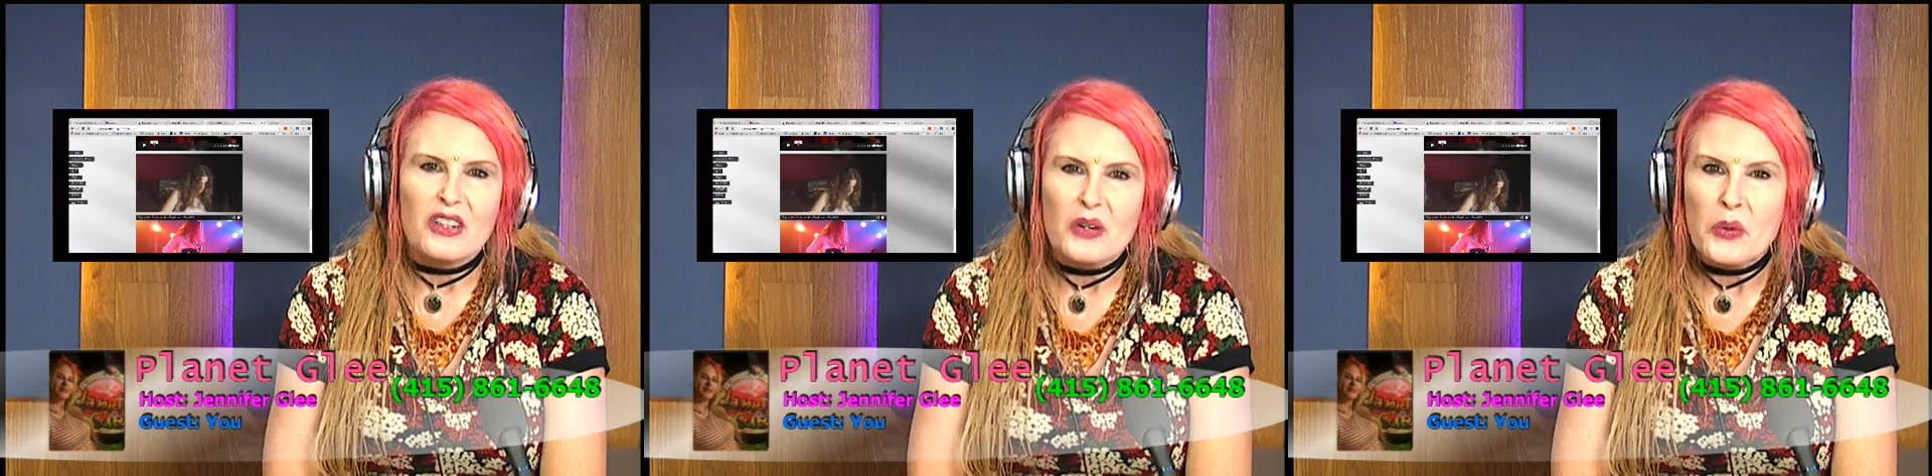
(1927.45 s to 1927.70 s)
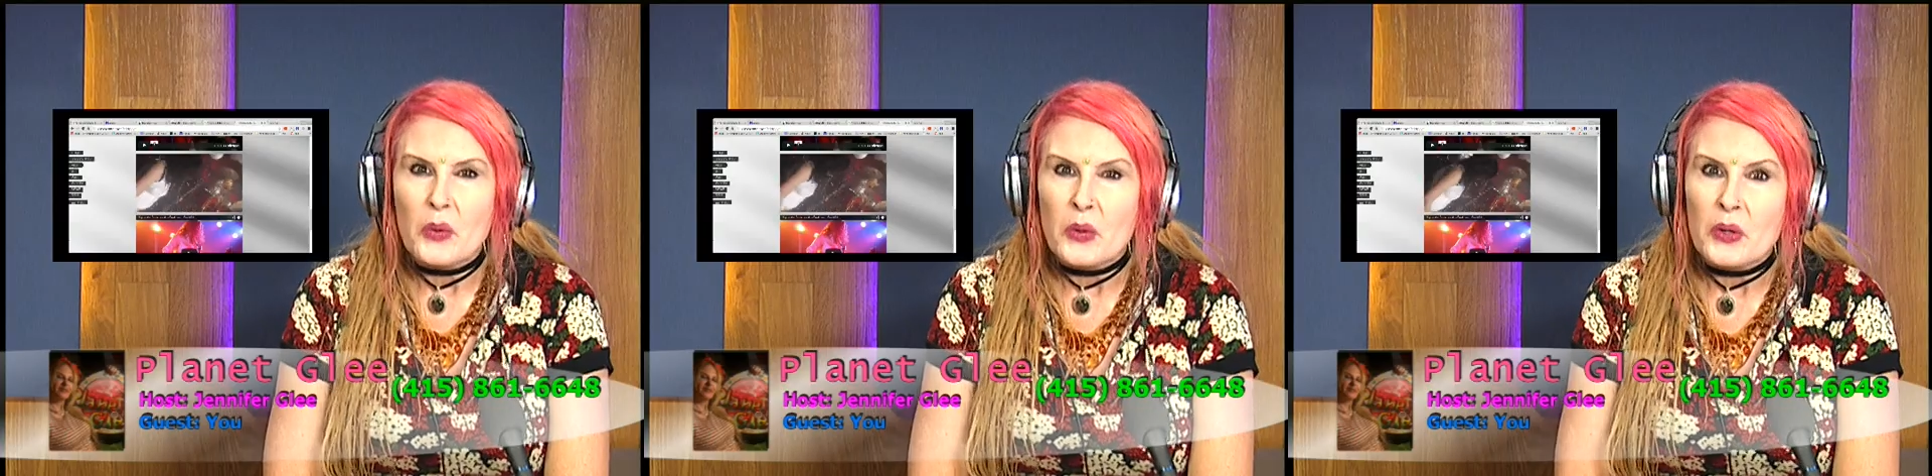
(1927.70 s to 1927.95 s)

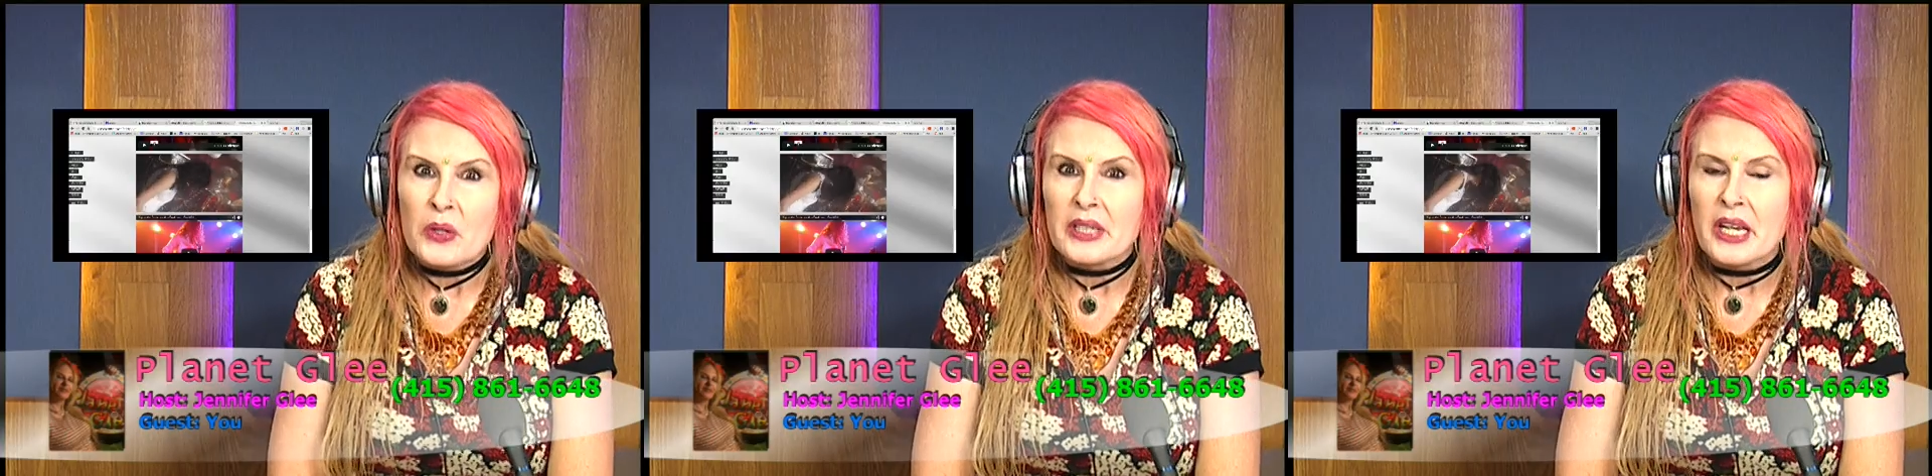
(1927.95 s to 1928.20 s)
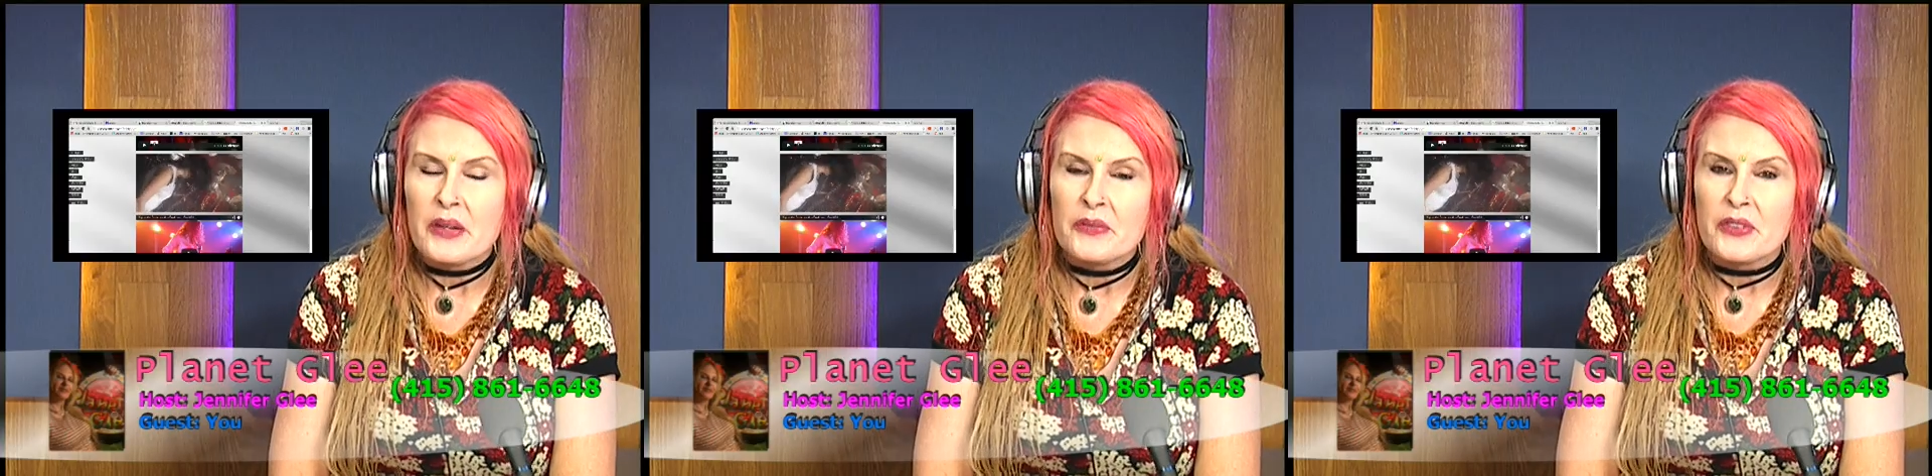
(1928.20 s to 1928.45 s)
cool
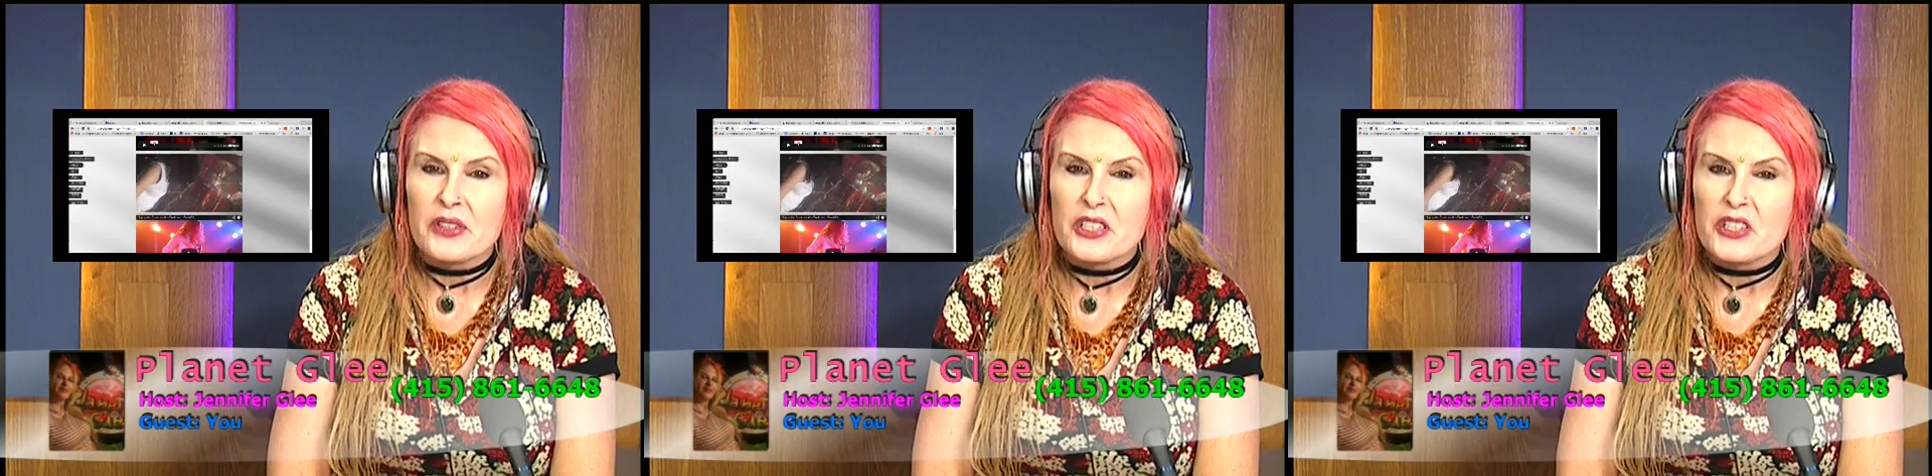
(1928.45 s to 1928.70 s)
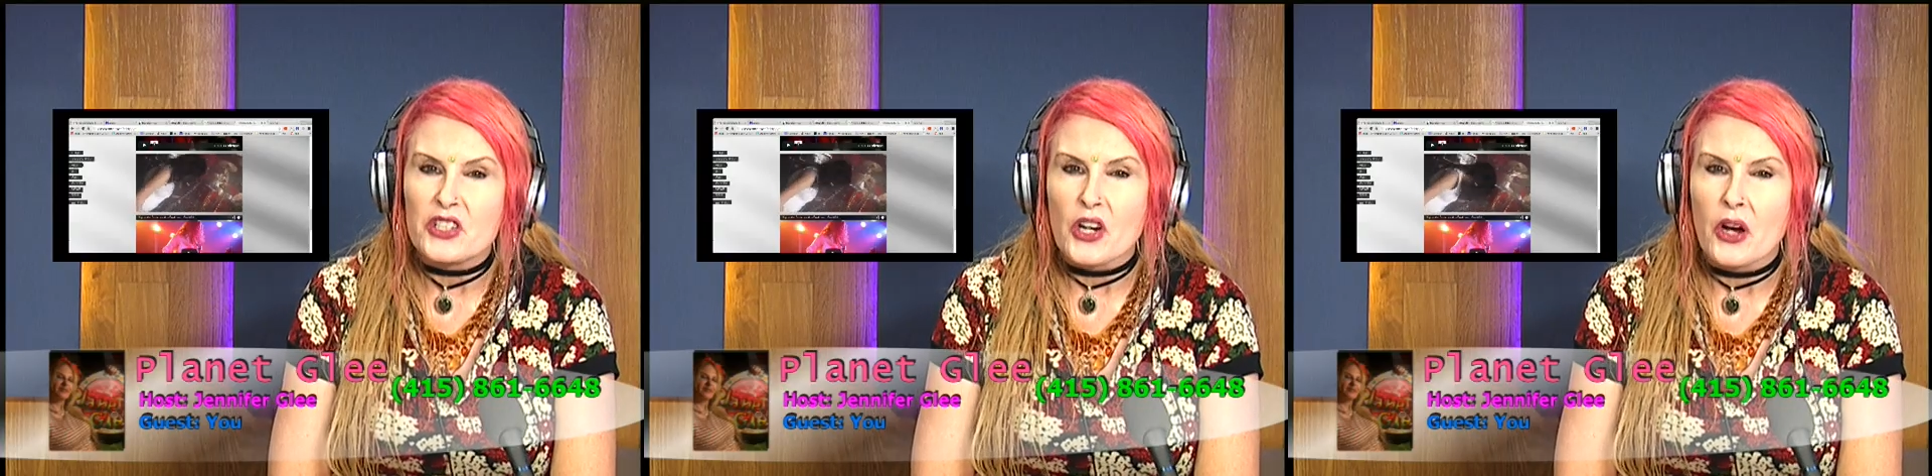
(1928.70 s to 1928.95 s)
name for the
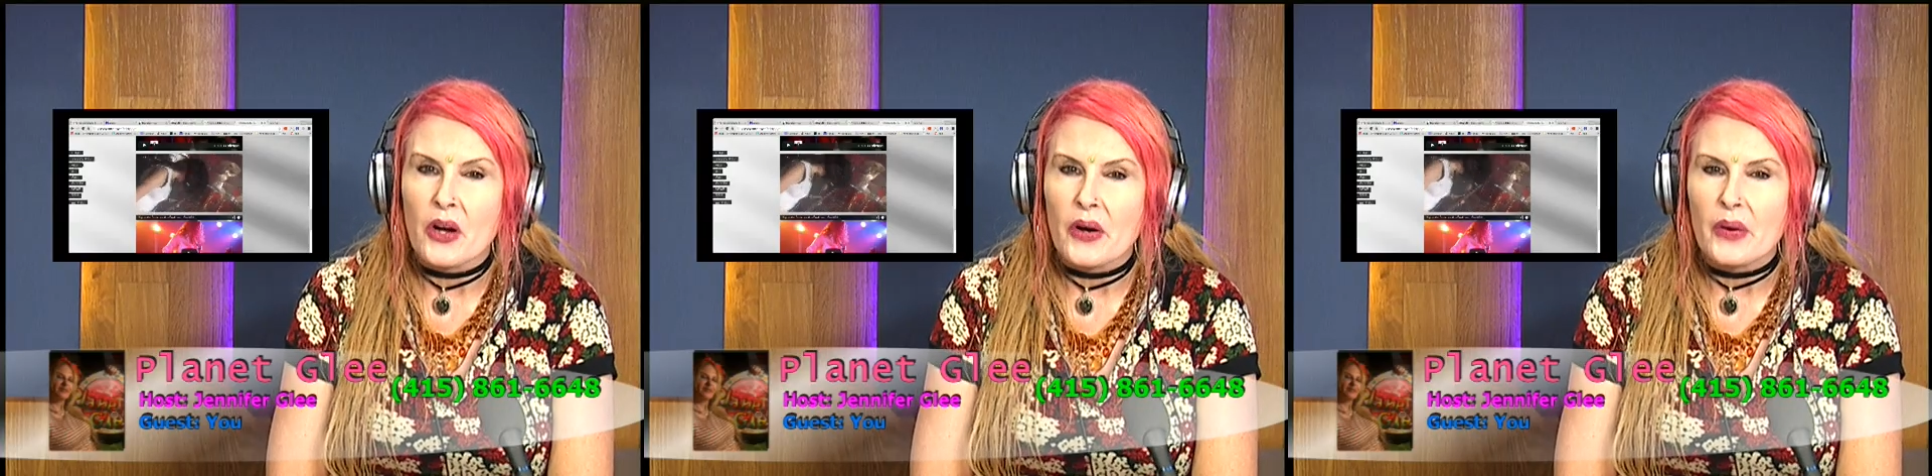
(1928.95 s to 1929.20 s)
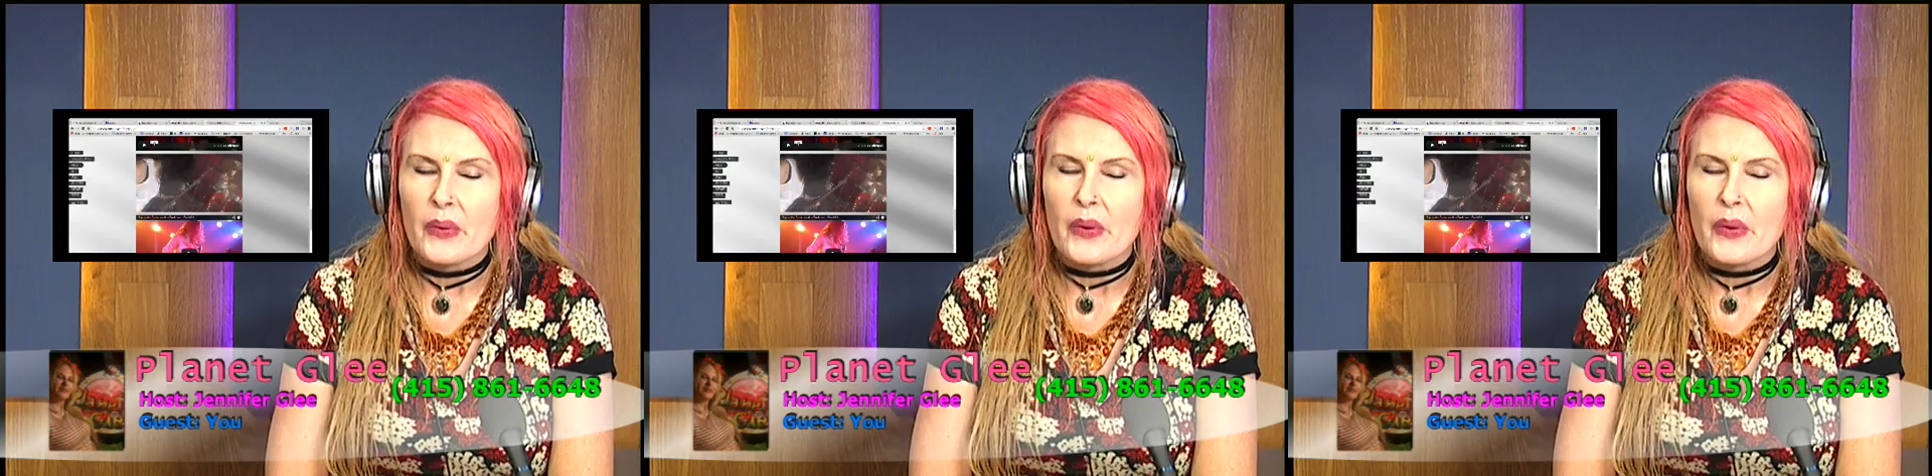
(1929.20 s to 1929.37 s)
show.